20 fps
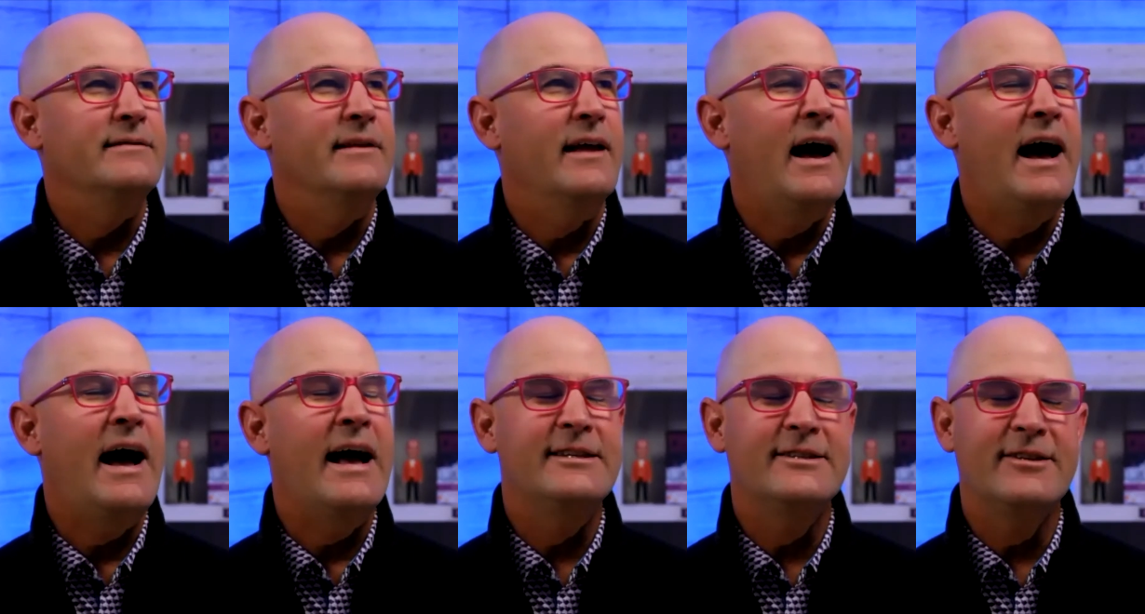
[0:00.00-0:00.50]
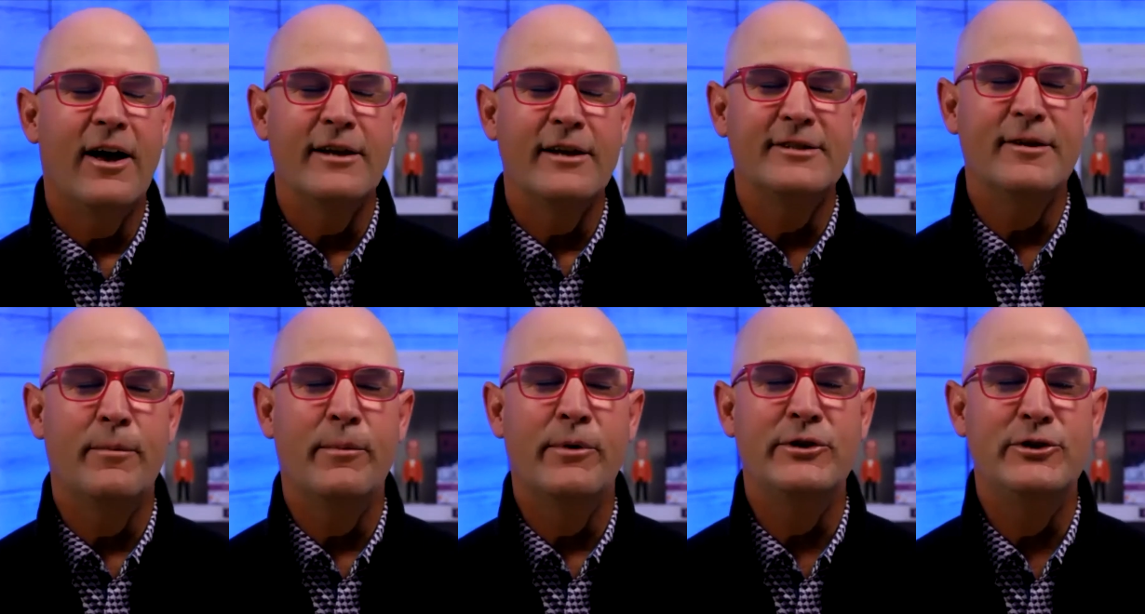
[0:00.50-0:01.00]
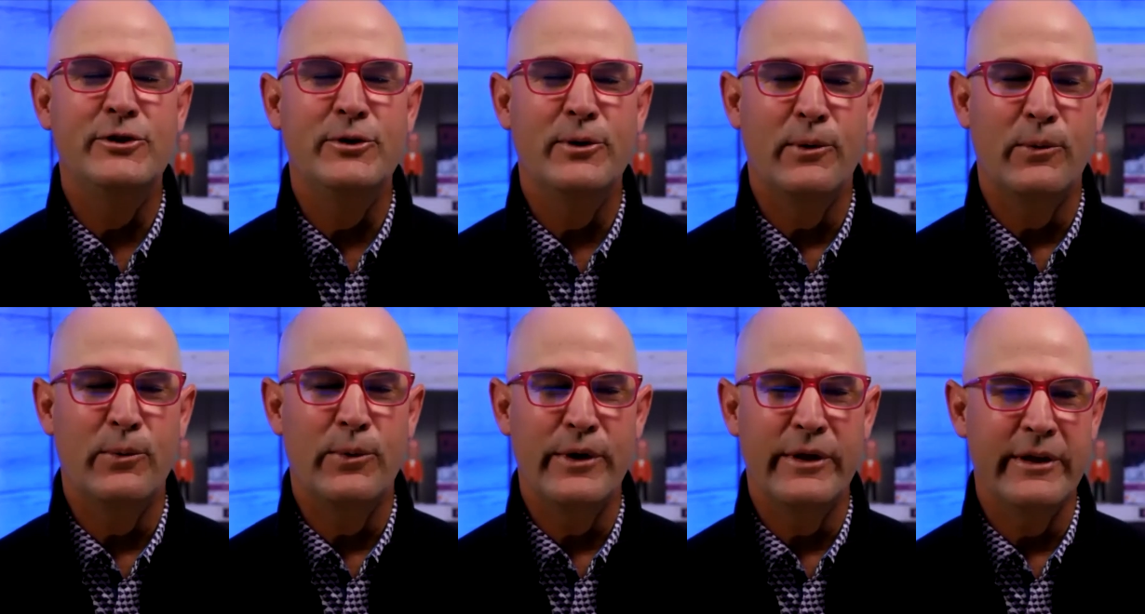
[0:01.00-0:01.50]
saw someone do a
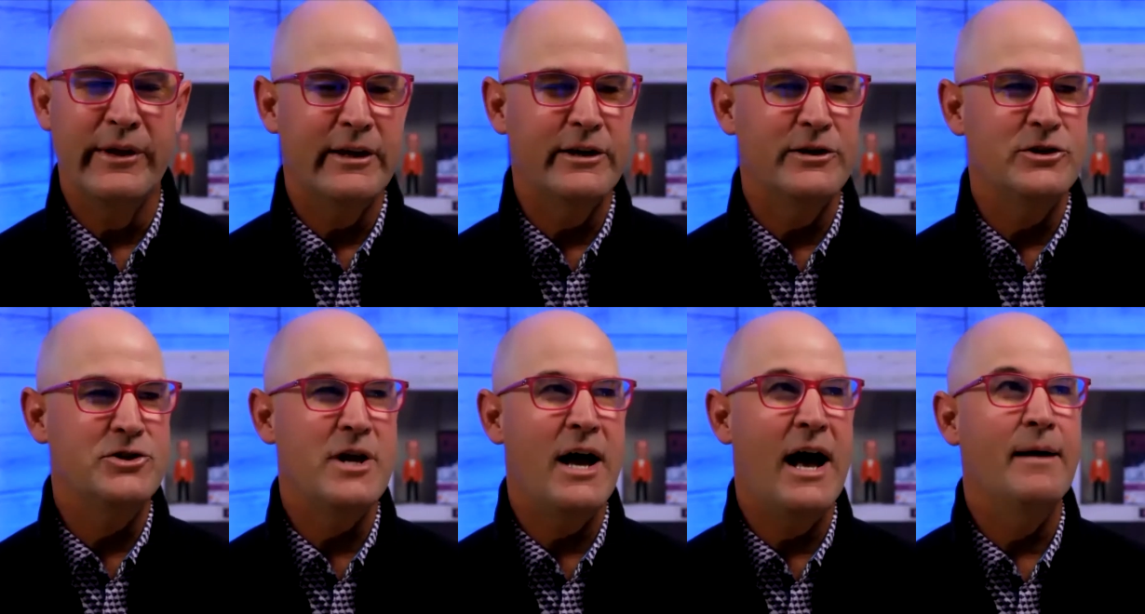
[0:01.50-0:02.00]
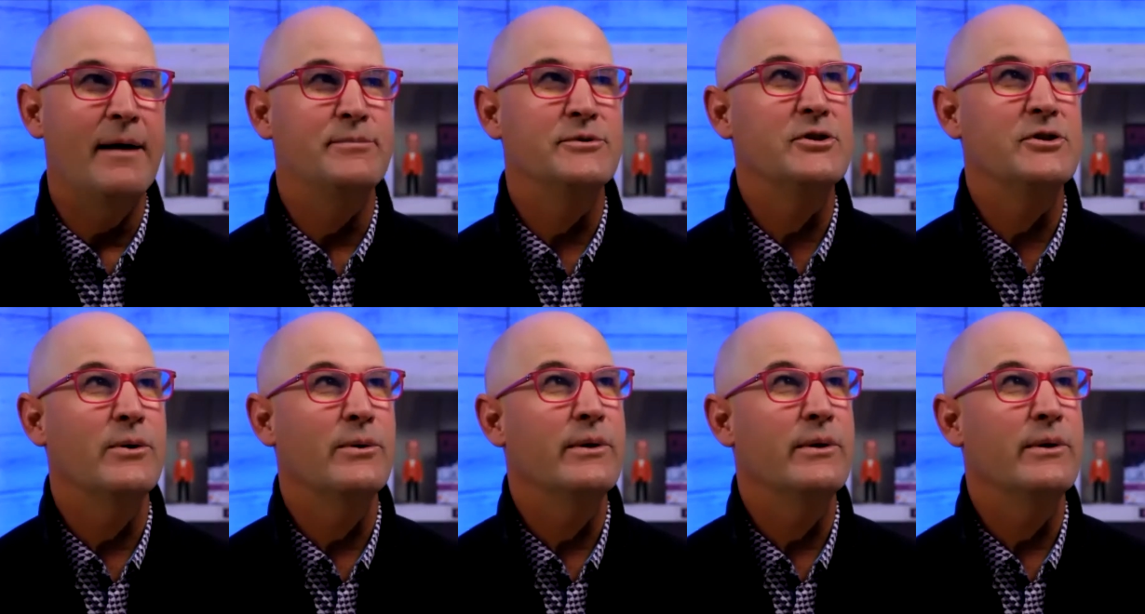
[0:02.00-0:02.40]
really good job. So